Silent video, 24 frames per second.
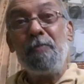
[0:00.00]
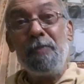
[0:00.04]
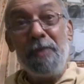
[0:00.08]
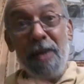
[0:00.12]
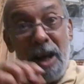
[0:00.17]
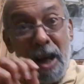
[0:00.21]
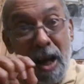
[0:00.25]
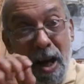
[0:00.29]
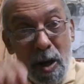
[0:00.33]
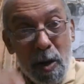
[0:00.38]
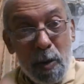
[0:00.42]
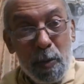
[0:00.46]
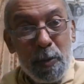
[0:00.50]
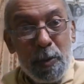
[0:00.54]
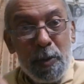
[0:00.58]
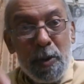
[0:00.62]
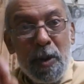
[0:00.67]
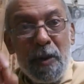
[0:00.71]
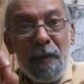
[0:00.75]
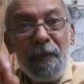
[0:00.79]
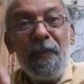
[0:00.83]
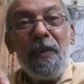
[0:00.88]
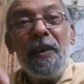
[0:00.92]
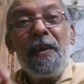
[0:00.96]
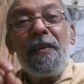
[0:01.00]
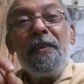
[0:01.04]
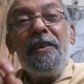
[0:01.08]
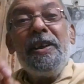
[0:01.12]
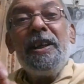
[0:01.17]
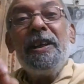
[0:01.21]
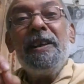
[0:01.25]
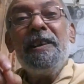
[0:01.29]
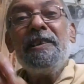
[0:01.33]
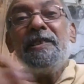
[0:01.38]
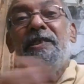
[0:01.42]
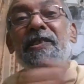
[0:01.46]
Now the
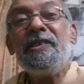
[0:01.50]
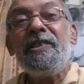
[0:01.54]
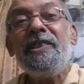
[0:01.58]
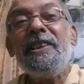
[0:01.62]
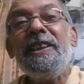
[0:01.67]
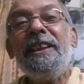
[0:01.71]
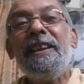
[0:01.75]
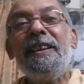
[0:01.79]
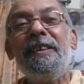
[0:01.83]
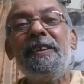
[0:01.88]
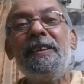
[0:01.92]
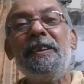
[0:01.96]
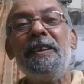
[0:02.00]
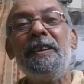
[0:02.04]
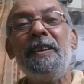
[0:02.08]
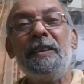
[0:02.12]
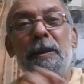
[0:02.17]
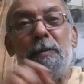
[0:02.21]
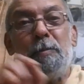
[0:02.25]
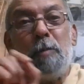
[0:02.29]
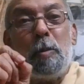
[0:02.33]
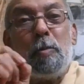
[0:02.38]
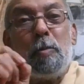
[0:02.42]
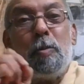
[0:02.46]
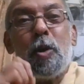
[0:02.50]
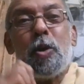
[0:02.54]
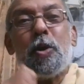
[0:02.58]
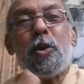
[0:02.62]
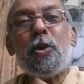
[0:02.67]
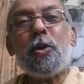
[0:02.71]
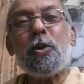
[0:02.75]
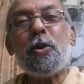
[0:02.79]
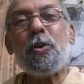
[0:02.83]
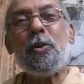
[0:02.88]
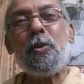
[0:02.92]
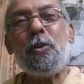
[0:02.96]
real seeker, the
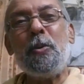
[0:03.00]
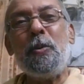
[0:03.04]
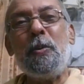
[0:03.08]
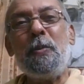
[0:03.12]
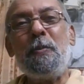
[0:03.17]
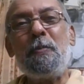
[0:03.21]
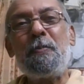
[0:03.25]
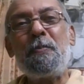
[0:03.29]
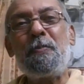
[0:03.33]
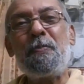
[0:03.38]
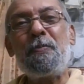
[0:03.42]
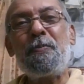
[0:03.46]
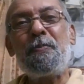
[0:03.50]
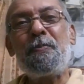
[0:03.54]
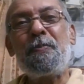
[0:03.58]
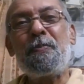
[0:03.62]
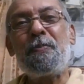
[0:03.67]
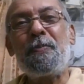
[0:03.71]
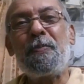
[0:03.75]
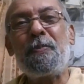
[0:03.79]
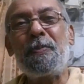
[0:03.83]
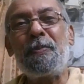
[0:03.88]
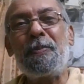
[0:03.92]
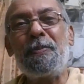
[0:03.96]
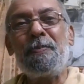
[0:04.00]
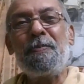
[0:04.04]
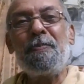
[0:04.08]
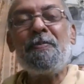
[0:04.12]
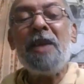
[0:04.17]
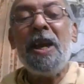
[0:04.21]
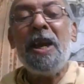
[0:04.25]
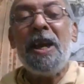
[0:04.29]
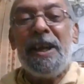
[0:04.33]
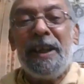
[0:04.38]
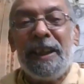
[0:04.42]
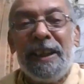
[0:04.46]
mumukshu. Hmm?
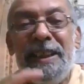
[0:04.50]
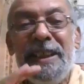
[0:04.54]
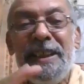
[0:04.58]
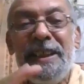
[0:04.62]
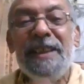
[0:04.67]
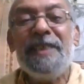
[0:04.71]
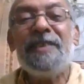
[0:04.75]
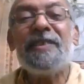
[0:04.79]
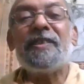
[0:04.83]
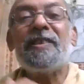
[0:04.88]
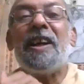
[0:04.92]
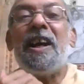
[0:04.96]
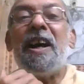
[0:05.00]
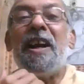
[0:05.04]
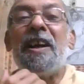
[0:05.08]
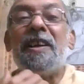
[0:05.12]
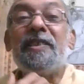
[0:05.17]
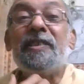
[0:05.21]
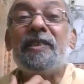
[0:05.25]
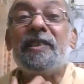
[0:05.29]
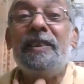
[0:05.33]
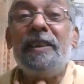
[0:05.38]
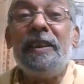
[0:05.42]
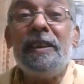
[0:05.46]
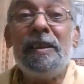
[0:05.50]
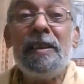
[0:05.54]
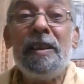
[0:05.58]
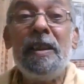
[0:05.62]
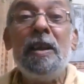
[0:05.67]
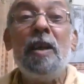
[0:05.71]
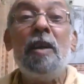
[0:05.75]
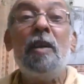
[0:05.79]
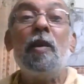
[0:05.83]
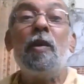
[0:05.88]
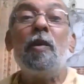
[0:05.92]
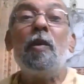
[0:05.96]
He starts the
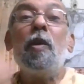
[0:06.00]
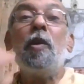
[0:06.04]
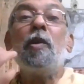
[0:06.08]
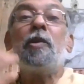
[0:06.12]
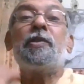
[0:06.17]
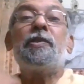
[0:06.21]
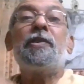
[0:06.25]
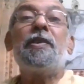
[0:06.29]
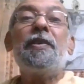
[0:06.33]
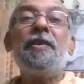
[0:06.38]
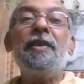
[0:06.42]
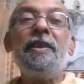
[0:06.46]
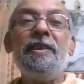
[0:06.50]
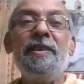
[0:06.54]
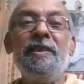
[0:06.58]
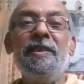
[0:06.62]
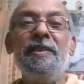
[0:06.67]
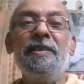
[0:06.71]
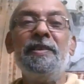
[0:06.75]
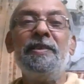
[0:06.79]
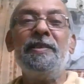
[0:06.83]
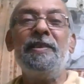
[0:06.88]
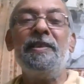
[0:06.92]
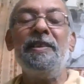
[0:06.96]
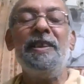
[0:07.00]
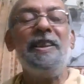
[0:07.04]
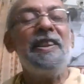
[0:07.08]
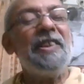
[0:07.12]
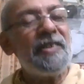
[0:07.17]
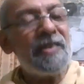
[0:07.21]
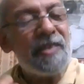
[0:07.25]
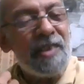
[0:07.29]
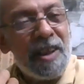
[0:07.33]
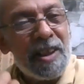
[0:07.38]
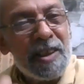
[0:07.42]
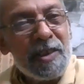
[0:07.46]
austerities. He
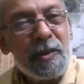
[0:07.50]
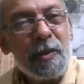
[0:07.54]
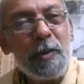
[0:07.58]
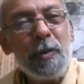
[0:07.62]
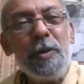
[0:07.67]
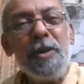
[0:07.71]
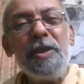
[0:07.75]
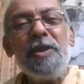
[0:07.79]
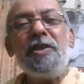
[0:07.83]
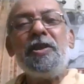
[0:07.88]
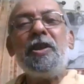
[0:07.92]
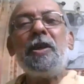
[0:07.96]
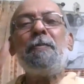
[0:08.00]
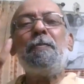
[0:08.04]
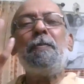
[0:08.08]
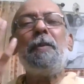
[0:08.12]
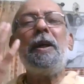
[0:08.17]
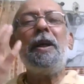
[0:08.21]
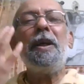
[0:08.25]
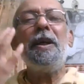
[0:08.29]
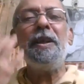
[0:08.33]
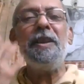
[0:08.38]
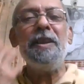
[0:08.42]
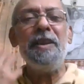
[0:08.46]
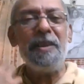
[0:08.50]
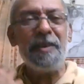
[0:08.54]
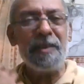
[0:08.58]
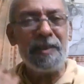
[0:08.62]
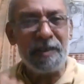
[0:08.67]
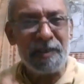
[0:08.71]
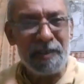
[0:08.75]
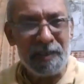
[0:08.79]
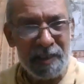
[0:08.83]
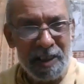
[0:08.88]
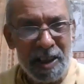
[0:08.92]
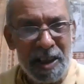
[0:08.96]
starts doing japa. He
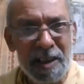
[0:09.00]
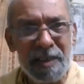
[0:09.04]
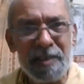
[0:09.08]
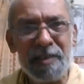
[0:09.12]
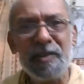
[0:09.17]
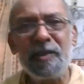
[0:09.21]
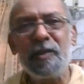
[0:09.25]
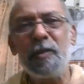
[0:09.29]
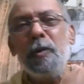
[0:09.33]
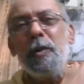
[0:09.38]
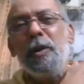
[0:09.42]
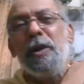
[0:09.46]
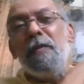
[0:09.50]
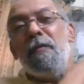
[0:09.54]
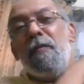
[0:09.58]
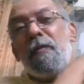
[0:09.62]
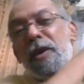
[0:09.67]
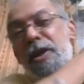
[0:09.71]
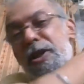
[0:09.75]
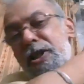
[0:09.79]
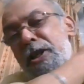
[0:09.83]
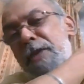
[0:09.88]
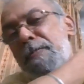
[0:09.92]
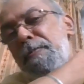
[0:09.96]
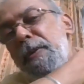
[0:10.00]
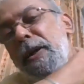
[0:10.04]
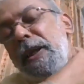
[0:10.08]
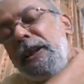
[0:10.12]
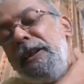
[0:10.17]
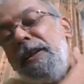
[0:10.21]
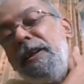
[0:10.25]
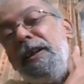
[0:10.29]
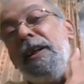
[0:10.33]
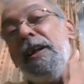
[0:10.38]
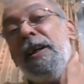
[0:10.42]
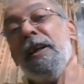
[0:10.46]
starts doing
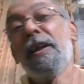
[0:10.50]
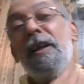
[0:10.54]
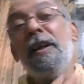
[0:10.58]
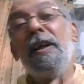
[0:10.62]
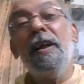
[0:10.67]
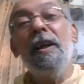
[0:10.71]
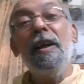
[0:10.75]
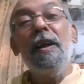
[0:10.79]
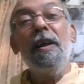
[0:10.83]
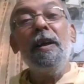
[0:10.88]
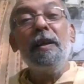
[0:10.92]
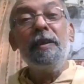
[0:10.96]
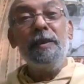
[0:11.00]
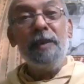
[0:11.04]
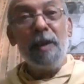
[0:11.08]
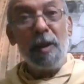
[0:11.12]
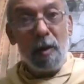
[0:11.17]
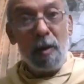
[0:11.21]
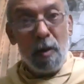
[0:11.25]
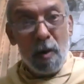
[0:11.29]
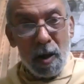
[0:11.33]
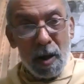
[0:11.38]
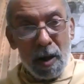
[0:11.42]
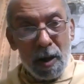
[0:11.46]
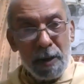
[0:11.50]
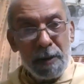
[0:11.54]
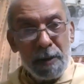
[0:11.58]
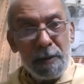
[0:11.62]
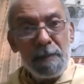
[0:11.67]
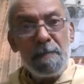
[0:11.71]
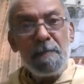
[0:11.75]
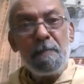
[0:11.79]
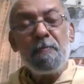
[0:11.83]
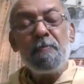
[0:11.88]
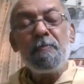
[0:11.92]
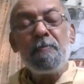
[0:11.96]
worshipping uh, the God.